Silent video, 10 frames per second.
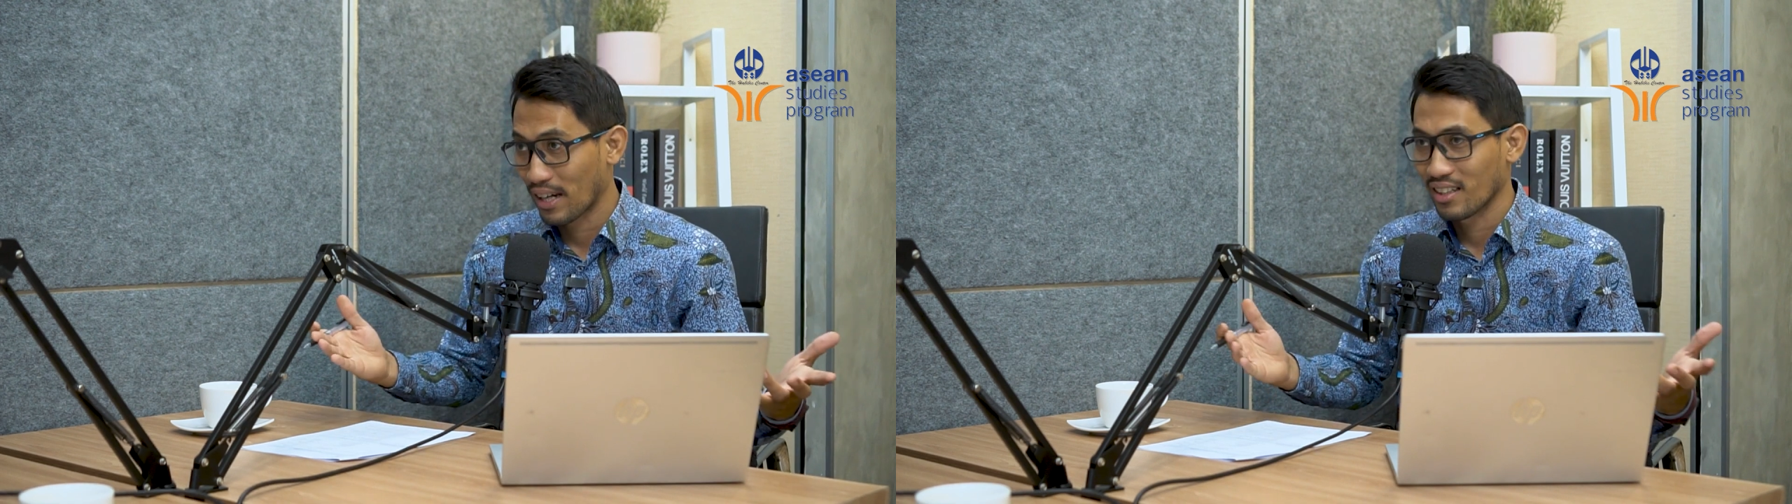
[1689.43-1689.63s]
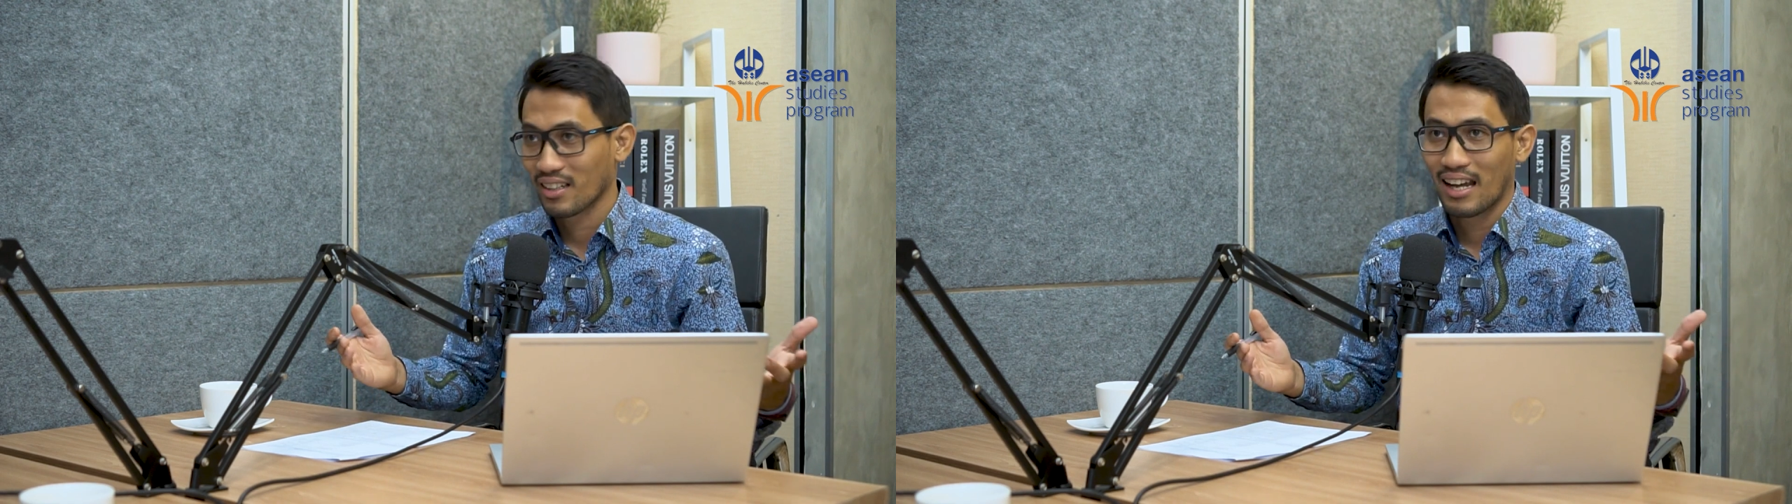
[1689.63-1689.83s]

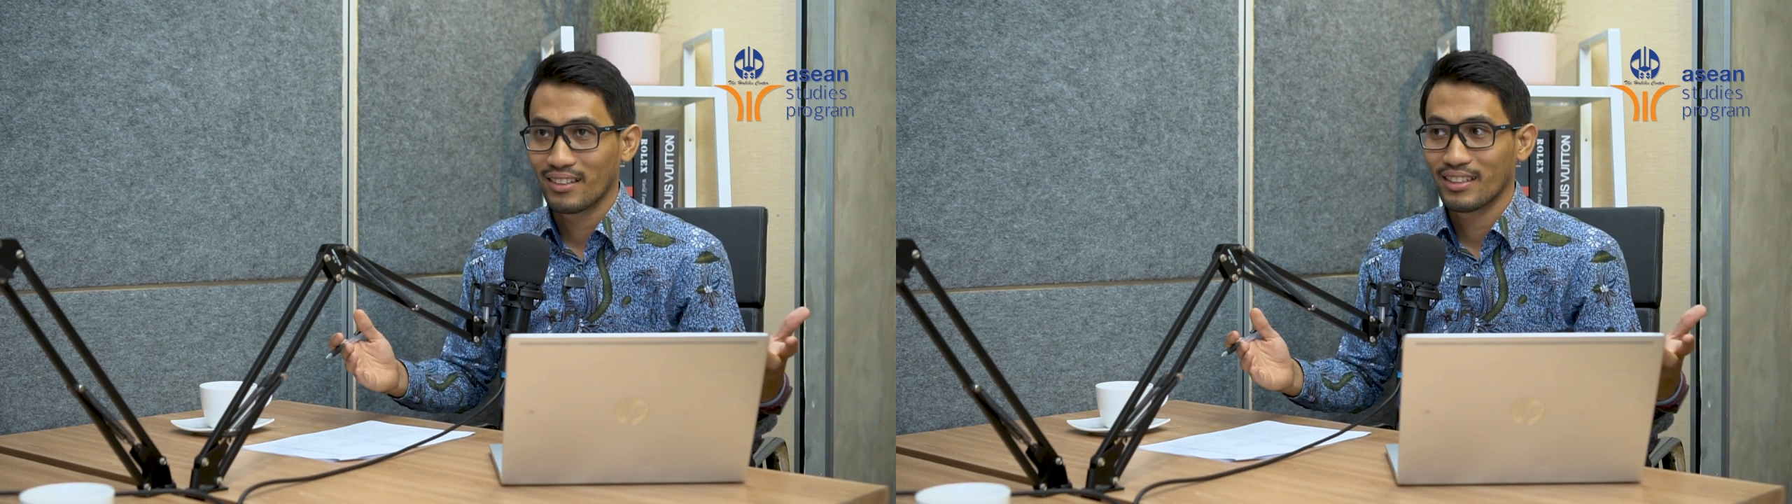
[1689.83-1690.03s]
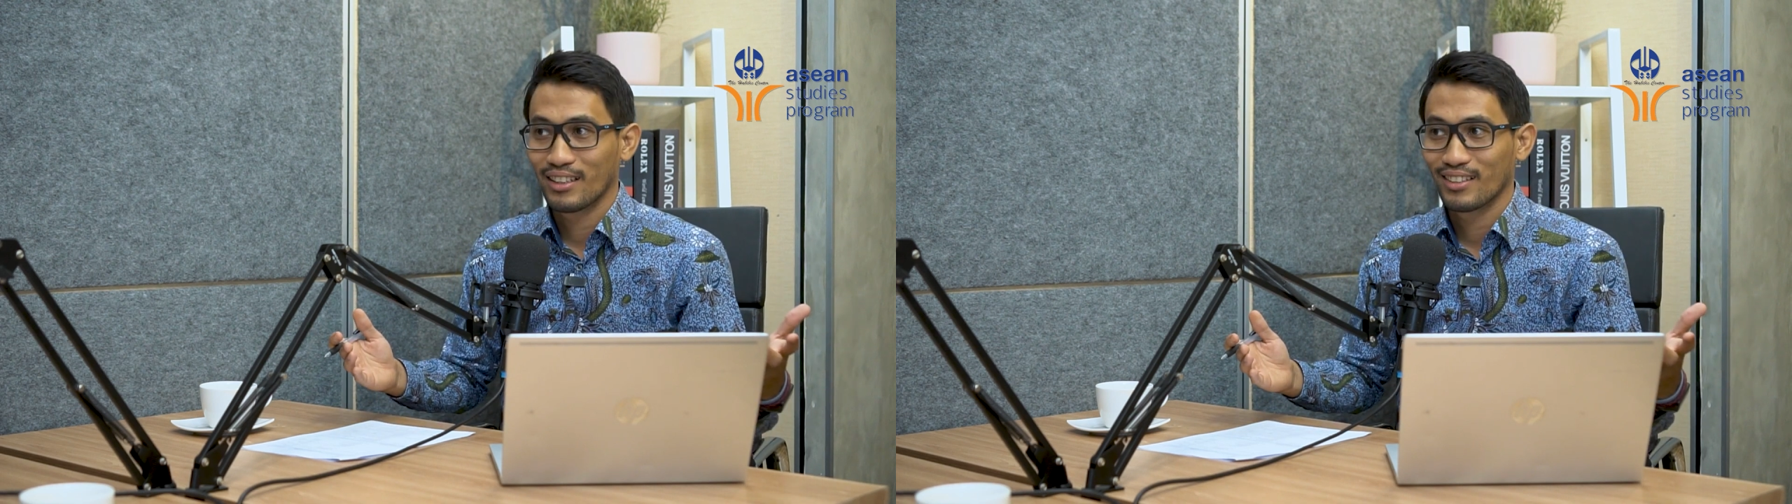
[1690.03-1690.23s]
And I
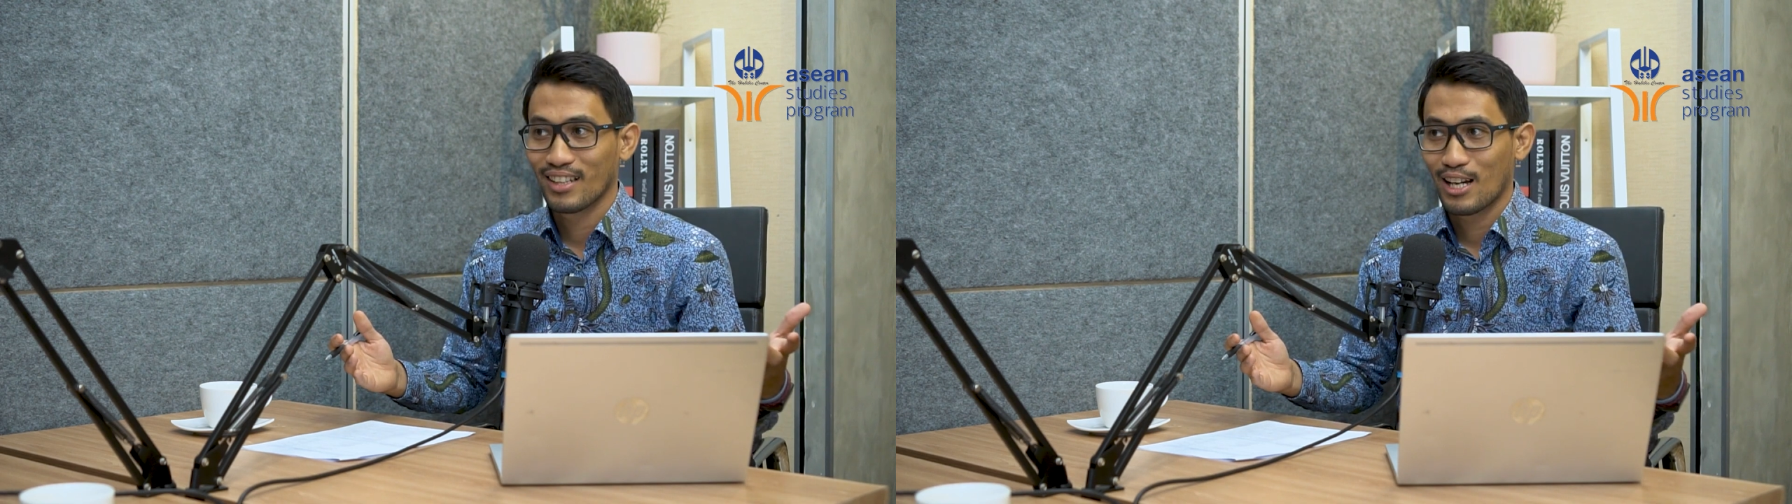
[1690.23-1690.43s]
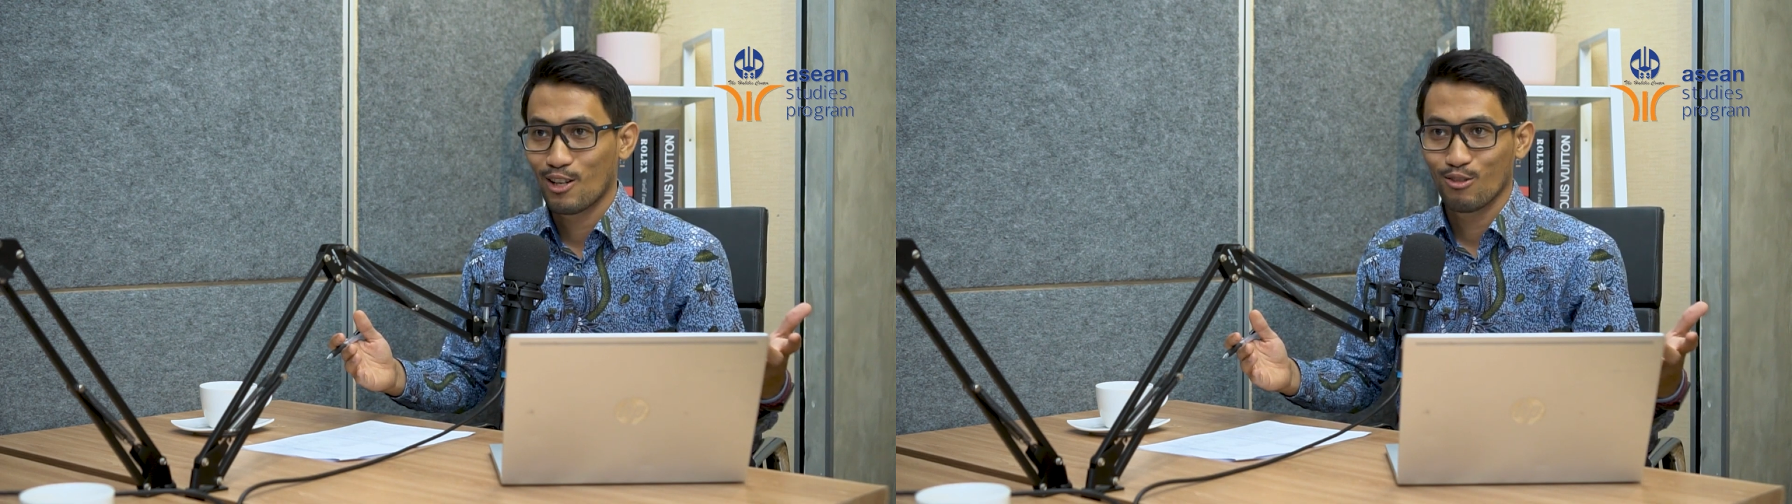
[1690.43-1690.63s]
think
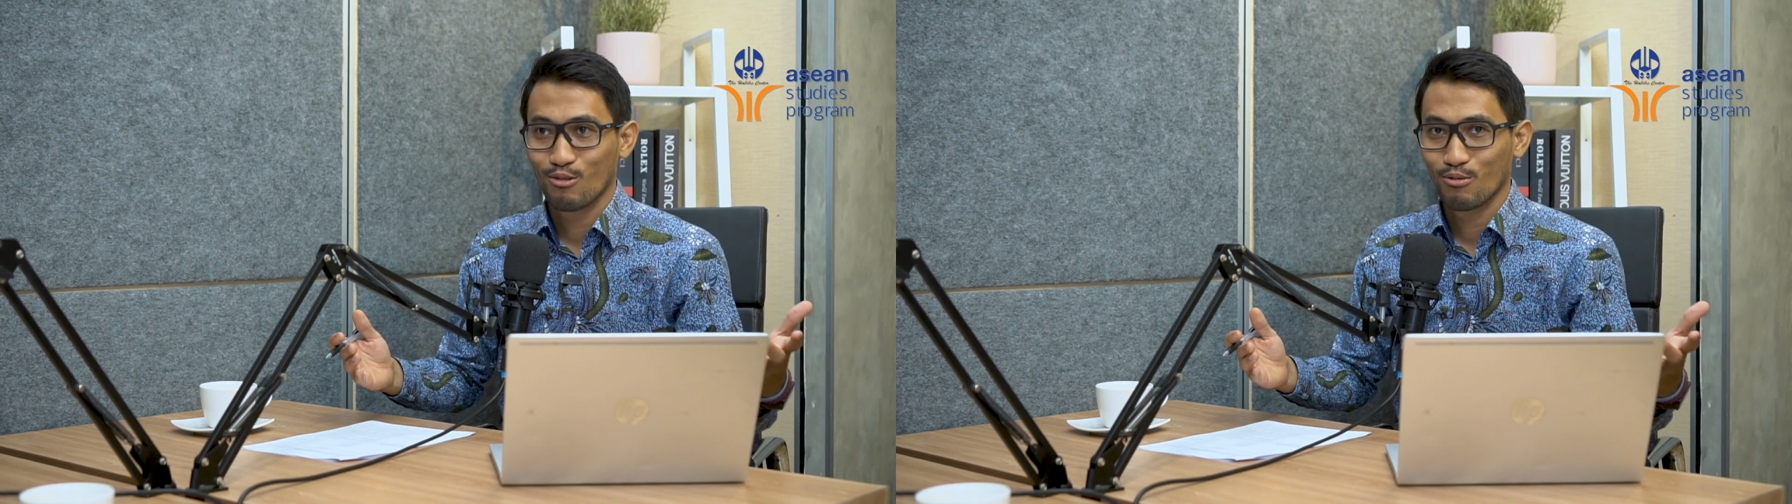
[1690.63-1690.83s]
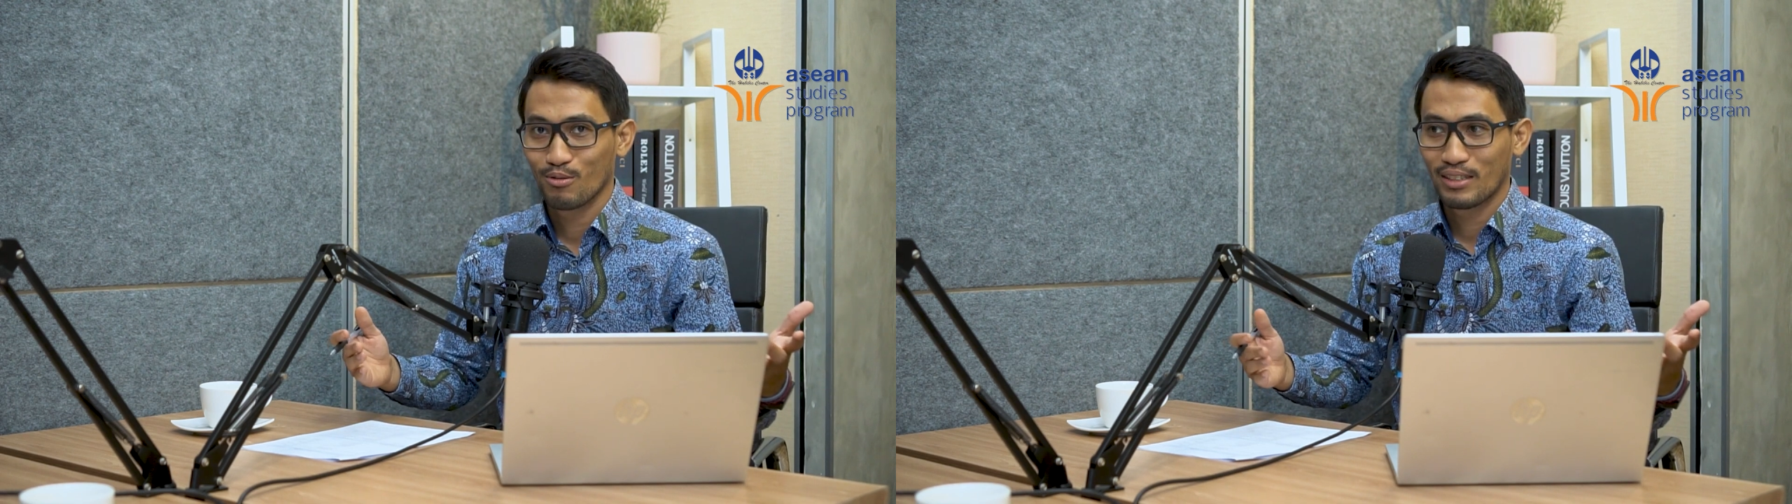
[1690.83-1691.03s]

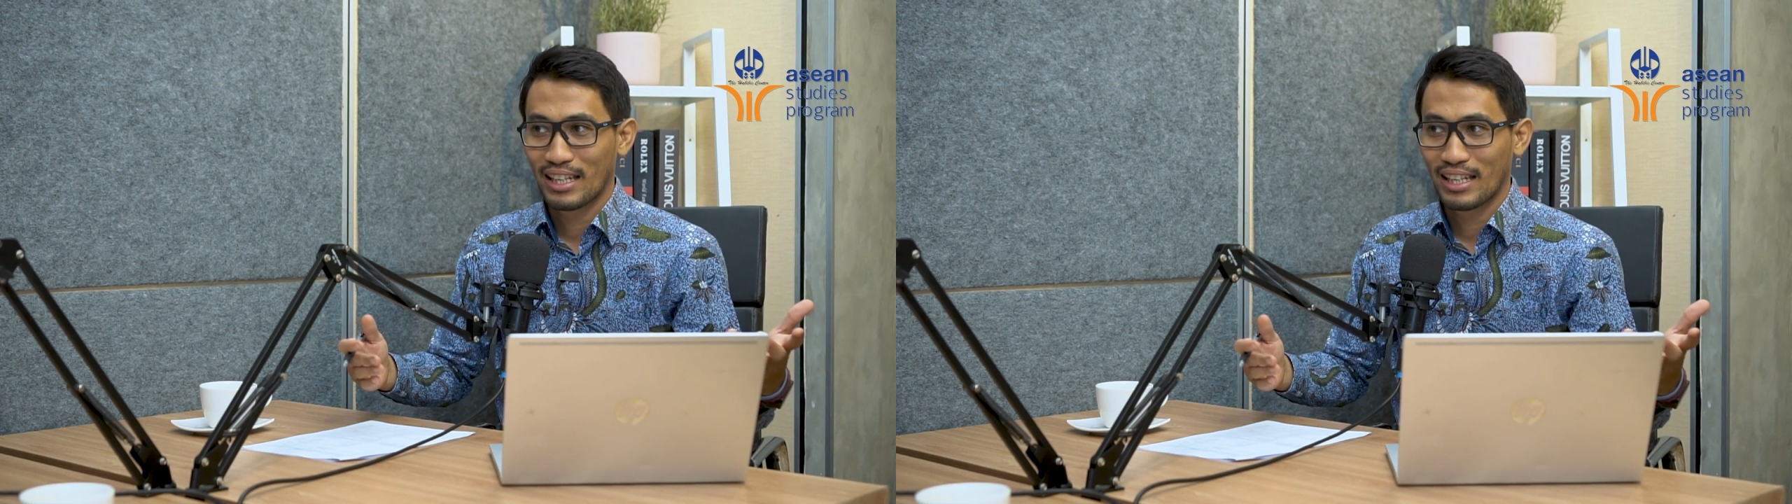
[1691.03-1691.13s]
now